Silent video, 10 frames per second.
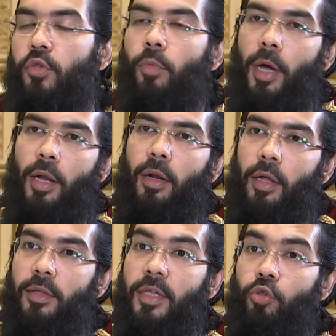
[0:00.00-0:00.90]

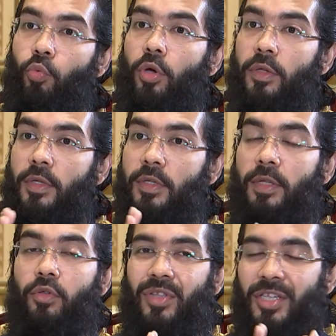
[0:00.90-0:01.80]
SubhanAllah, this was the
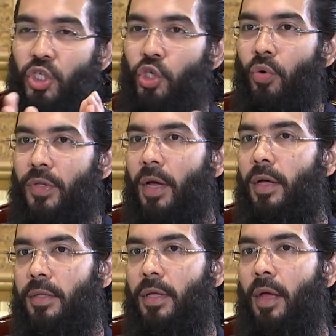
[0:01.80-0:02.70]
state. So this shows
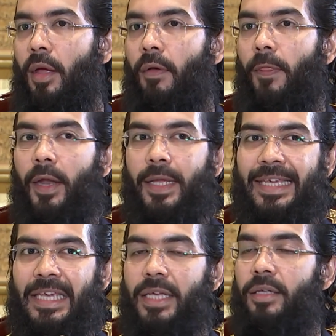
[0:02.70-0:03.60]
us that
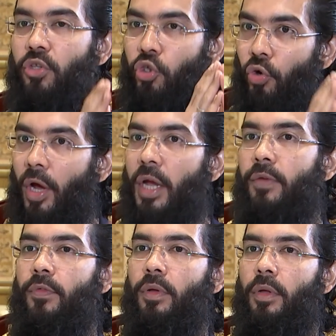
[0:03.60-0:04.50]
he
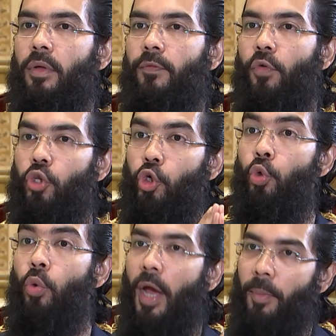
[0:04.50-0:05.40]
strived for
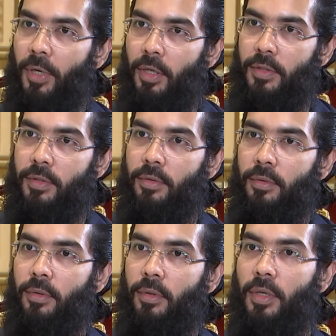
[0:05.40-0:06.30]
true happiness.
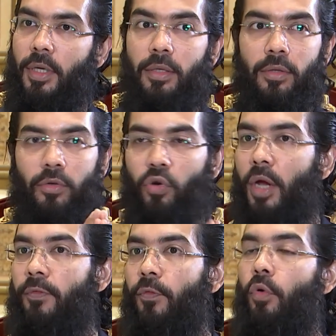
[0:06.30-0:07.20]
He
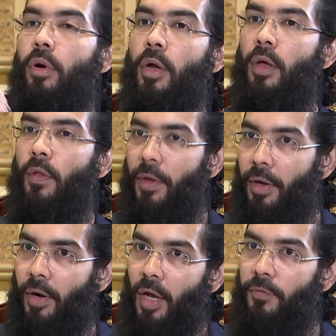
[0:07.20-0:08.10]
strived for the
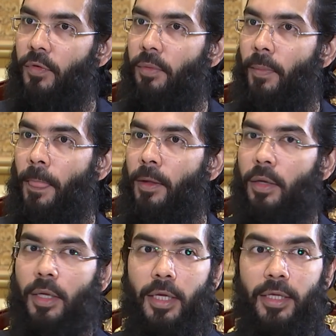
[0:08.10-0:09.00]
hereafter. He